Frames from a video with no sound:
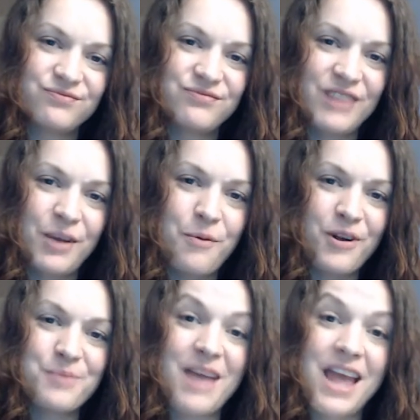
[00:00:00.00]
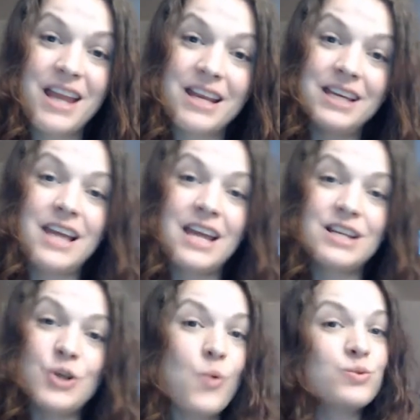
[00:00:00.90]
I welcome any and
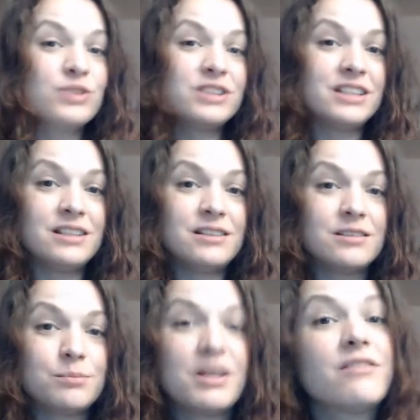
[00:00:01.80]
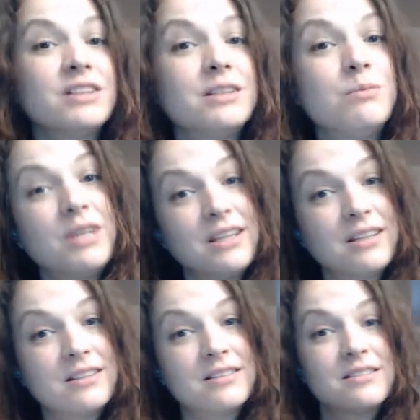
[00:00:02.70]
only benevolent
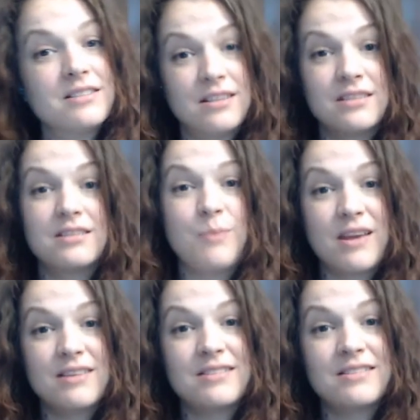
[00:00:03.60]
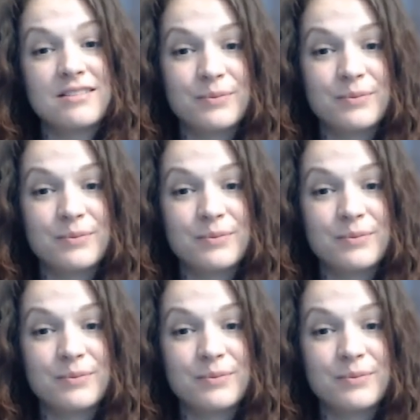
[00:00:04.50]
beings to this space.